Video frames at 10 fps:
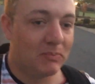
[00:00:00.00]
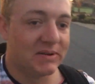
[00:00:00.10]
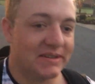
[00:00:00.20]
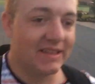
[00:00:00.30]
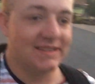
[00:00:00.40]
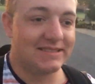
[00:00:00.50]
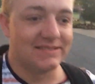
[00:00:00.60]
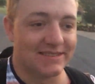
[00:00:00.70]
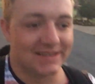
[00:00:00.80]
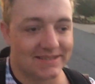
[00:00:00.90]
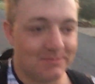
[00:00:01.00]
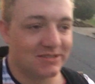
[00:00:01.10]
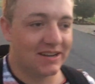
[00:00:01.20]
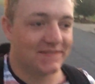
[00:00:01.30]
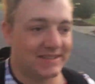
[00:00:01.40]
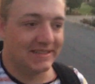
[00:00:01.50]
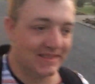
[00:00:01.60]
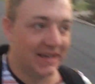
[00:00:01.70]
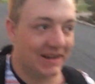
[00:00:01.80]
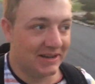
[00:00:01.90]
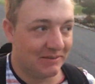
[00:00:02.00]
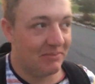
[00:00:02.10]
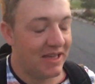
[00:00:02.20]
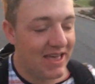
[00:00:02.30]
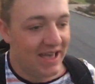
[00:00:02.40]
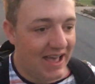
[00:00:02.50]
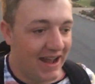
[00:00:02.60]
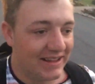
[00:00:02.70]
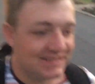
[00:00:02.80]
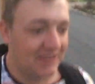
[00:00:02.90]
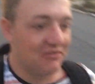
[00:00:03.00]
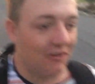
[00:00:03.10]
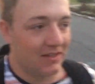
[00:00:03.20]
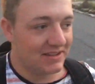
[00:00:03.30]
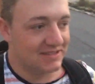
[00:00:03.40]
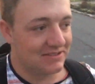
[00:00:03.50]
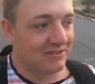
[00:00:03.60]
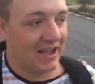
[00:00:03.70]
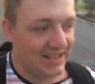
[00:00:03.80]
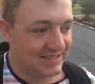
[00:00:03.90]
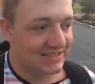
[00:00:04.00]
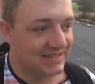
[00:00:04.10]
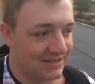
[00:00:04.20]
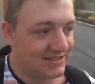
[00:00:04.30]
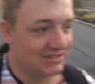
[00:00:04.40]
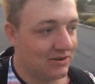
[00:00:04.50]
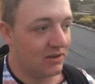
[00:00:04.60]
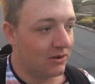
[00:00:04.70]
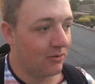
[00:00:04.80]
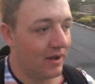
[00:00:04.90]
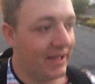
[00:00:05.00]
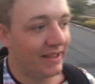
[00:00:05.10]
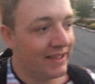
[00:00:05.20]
But that still sucks. Someone's gonna have to clean that up. And it's like falling into the grass and it's like soaking wet.